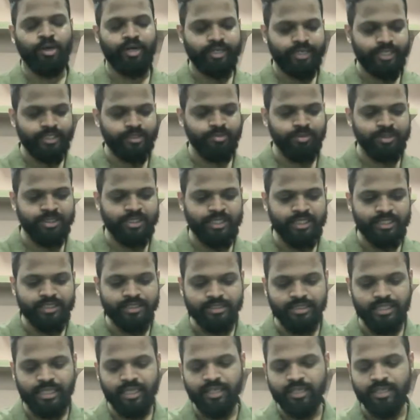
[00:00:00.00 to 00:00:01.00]
product, especially,
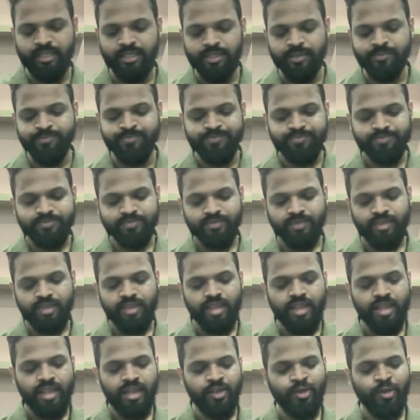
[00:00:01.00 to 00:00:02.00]
is that
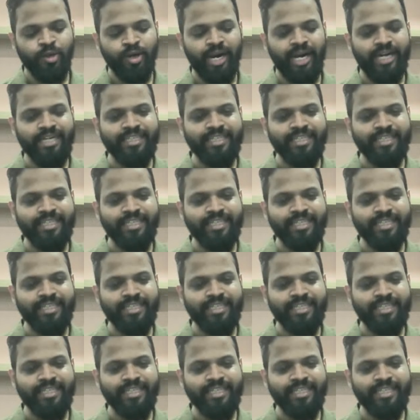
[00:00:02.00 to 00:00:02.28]
your